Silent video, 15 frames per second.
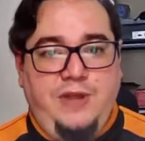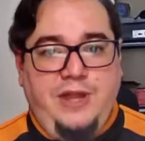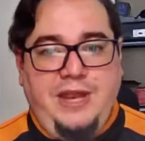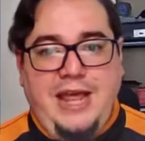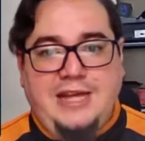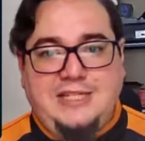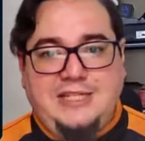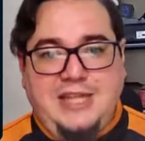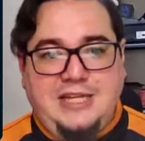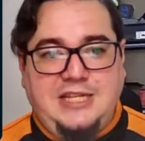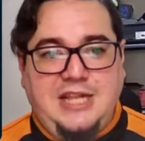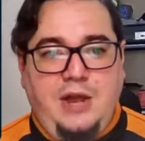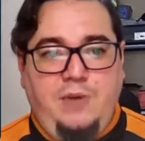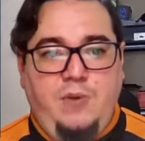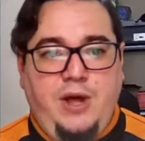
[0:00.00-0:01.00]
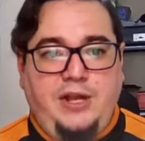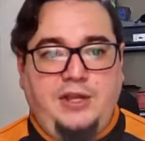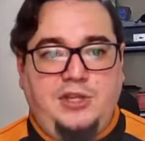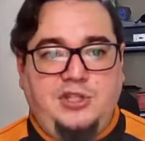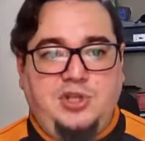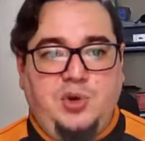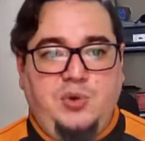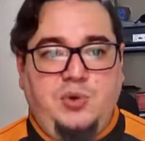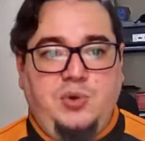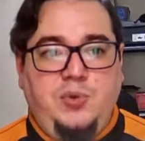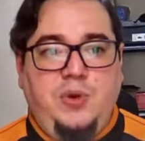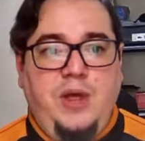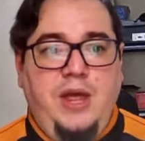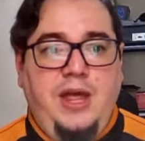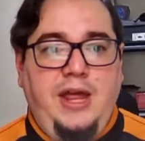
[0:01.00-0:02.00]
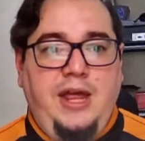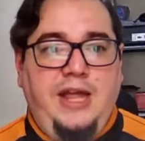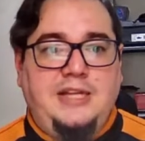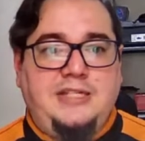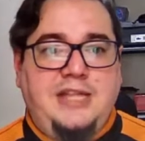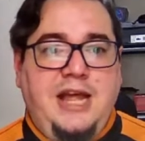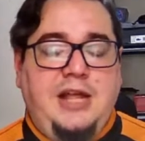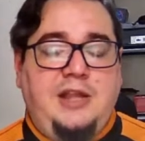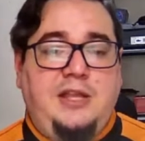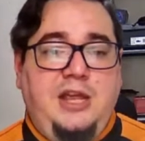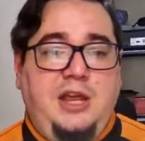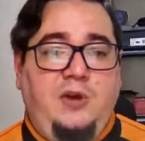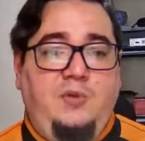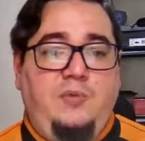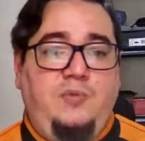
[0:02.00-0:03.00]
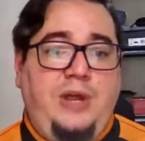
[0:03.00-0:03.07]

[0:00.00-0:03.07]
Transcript: the next things that I wanted to show you is that here